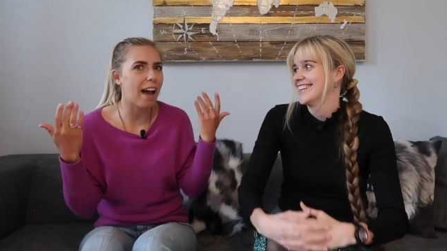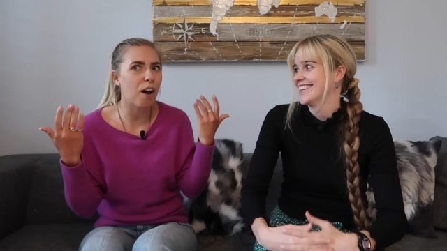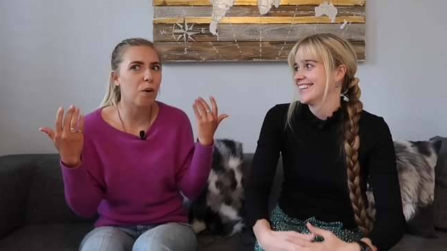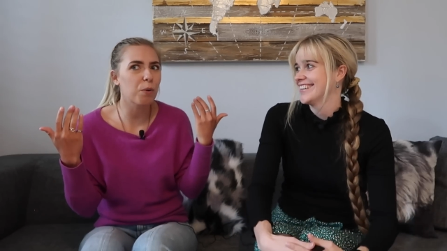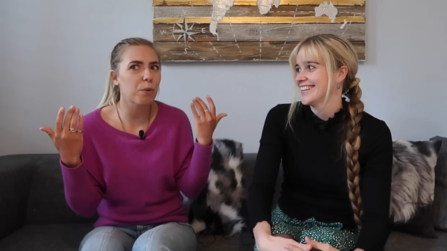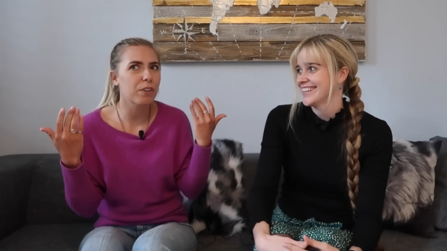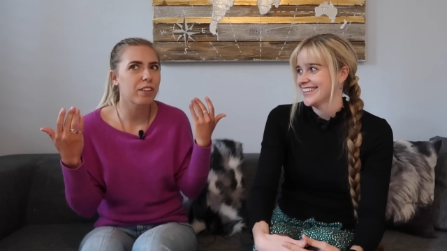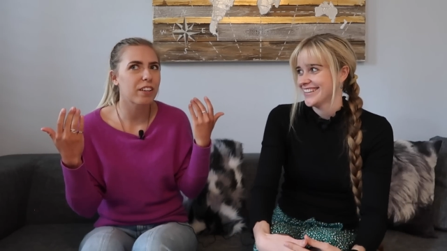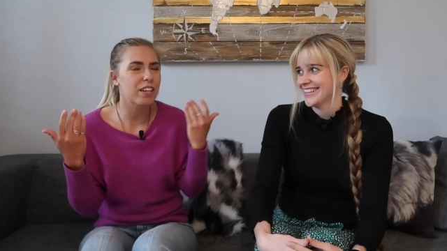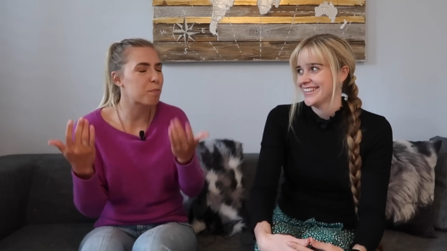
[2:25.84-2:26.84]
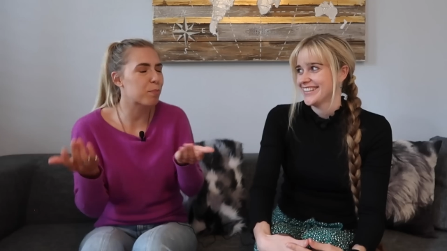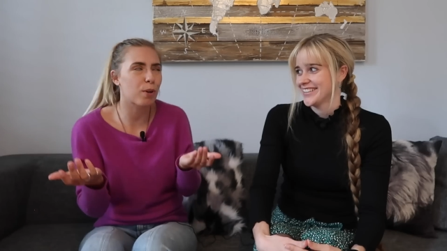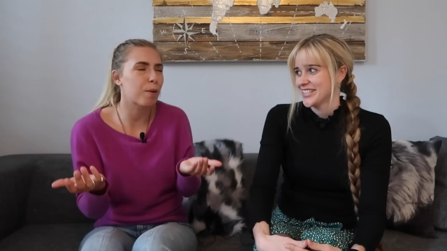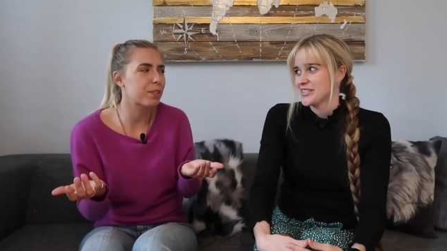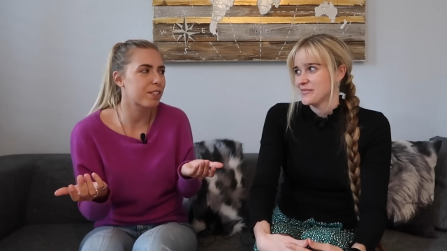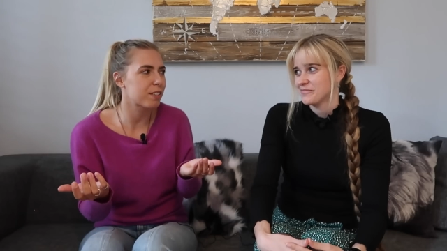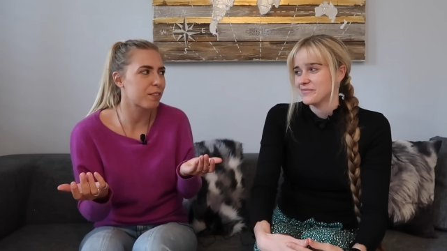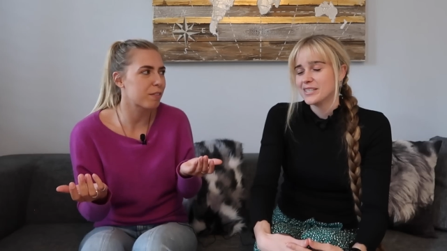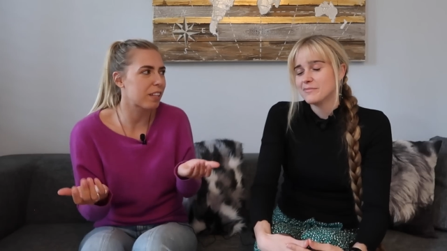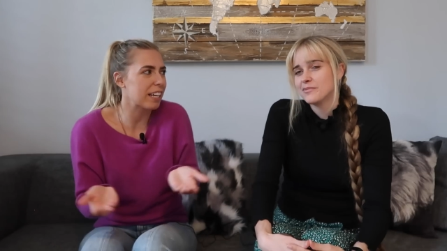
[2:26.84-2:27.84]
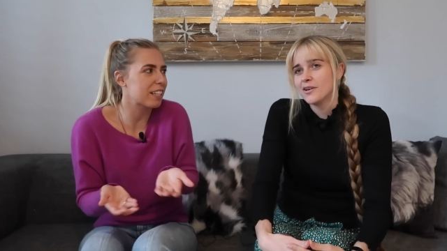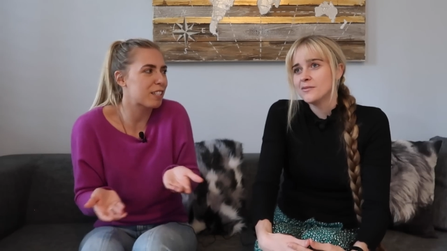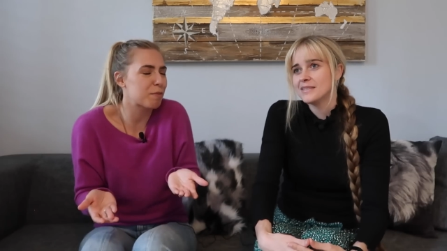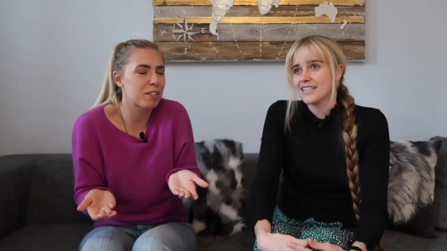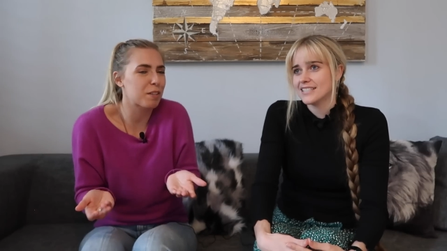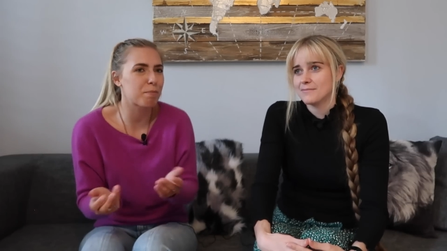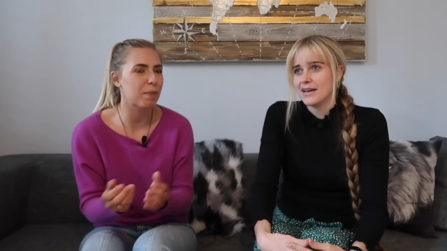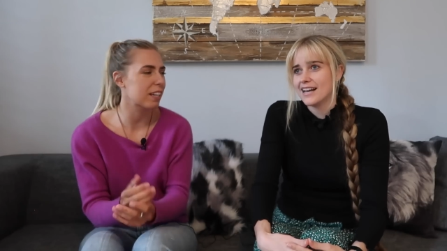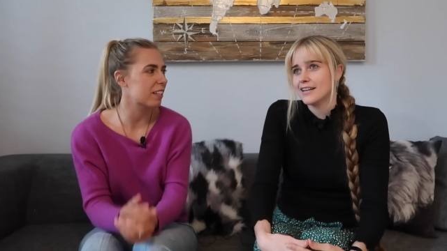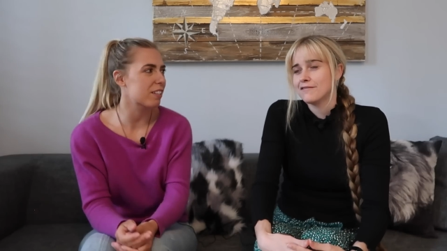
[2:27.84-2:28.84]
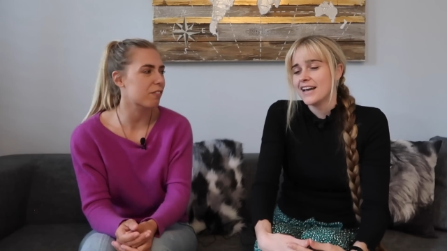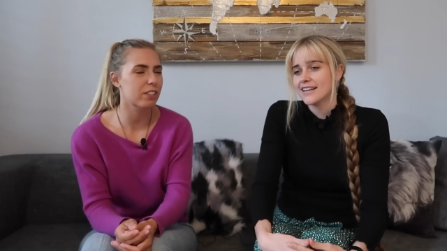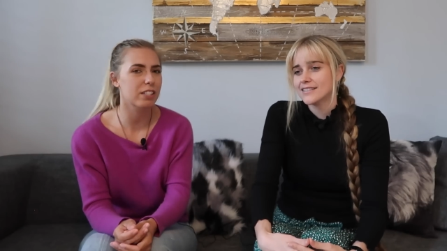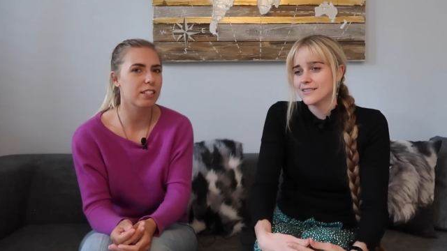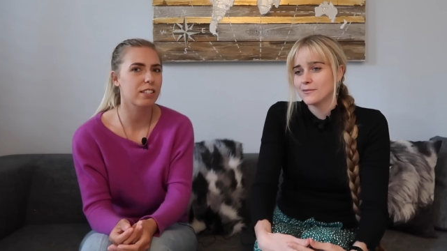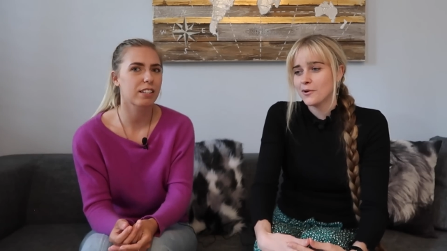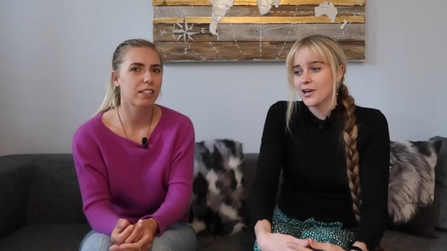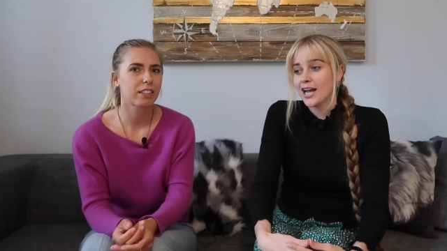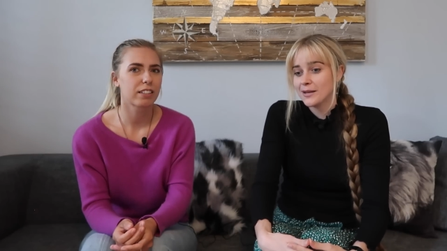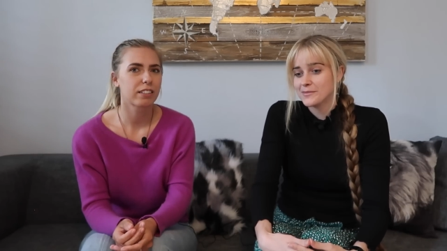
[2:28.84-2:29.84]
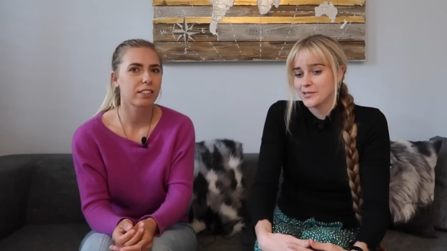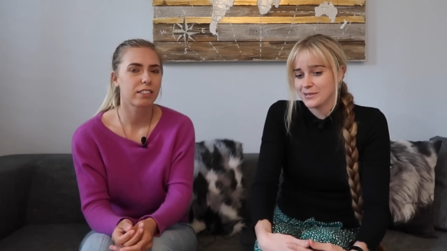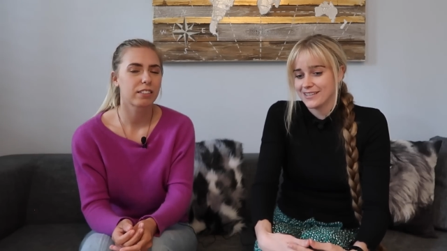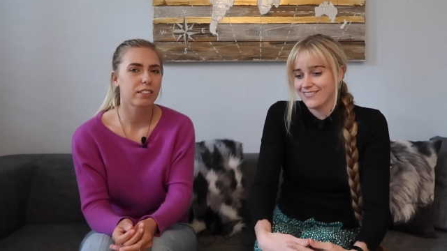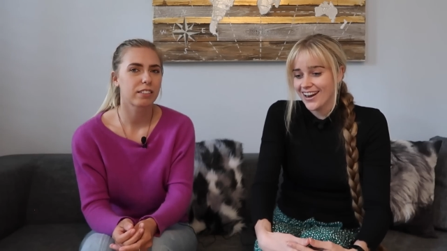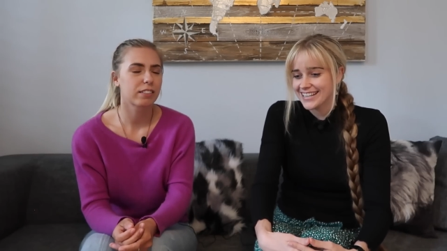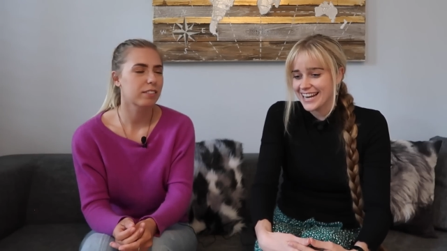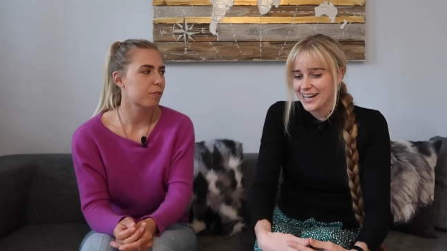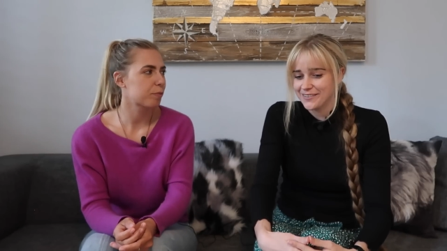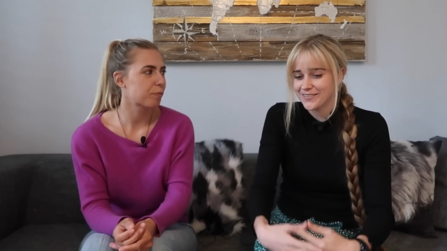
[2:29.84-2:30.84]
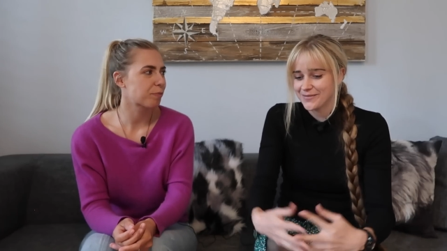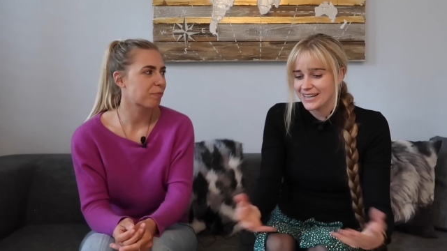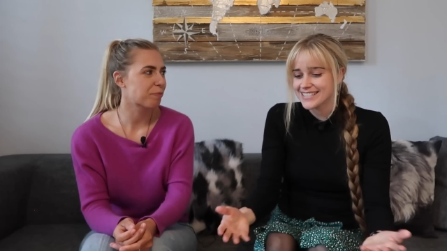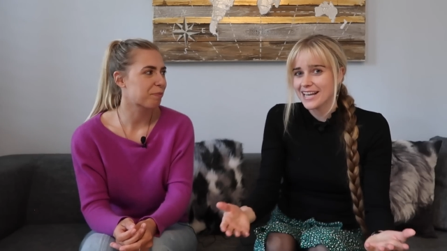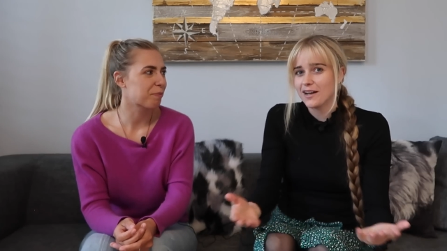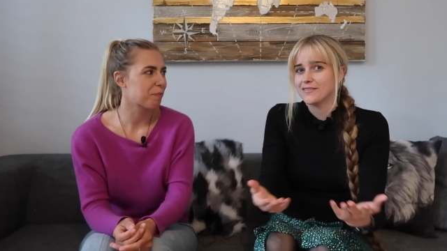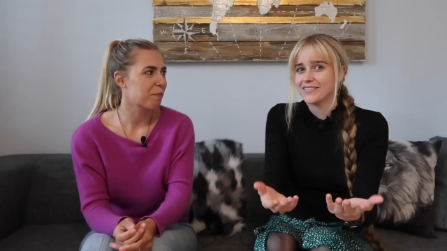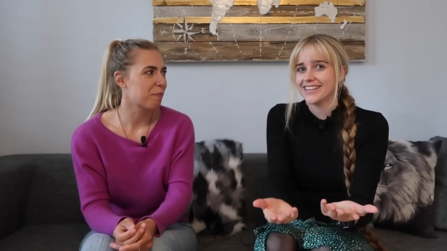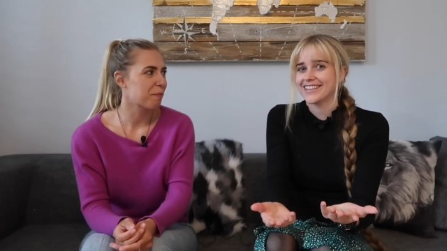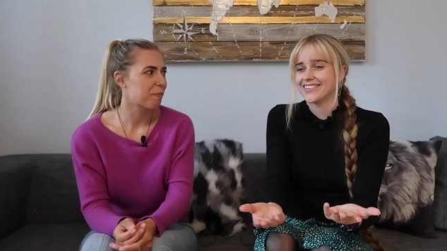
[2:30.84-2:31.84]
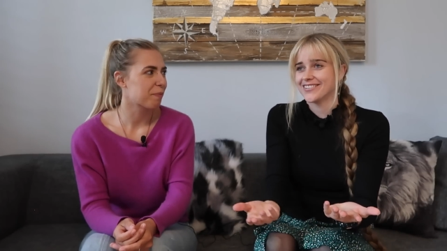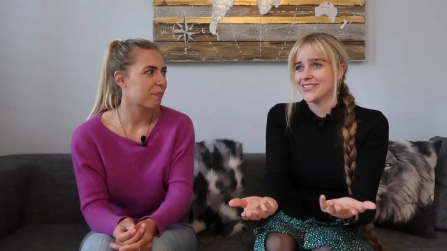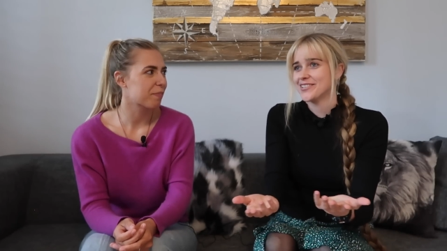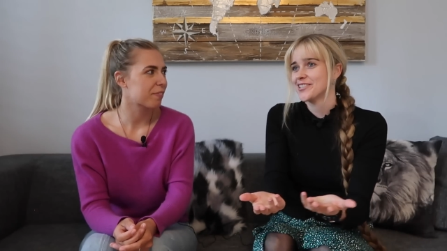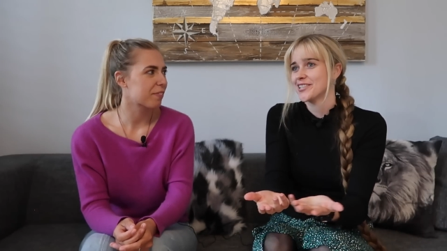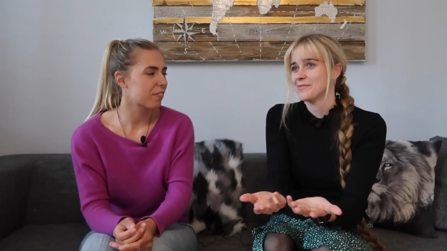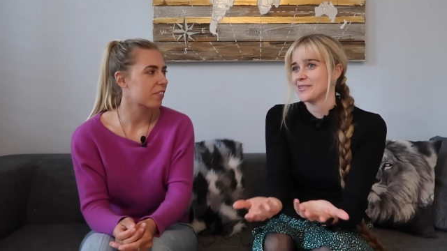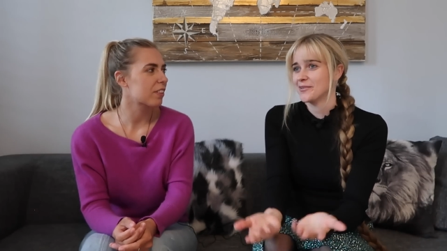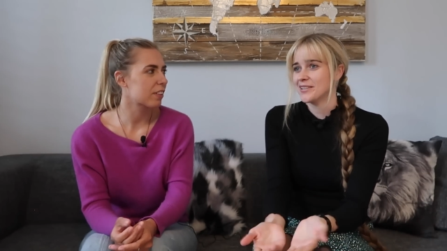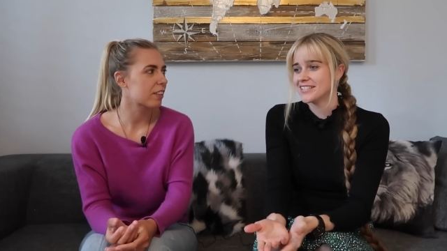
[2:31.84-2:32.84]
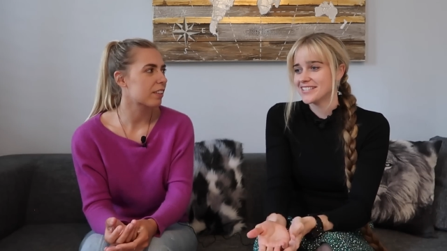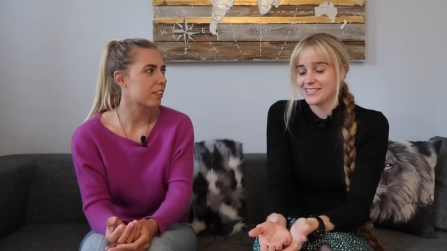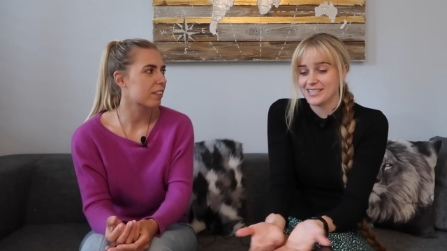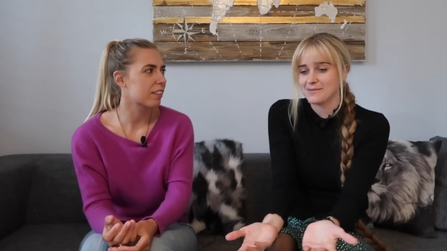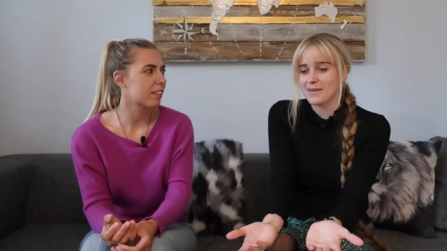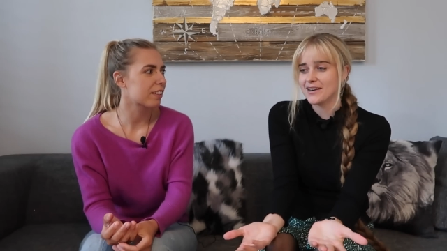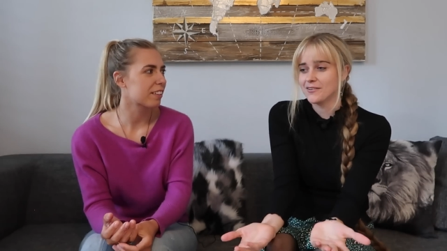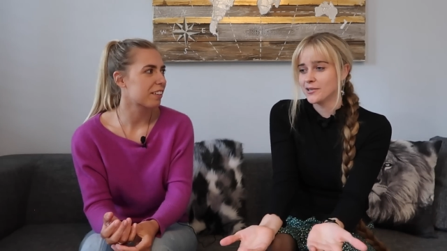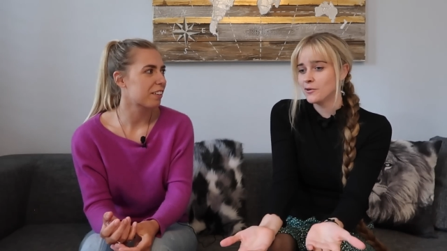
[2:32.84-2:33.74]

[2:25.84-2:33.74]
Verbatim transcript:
Speaker 1: now it probably didn't it like probably it doesn't matter in fact
Speaker 2: what i'm doing right now for myself like on youtube and all this it doesn't matter at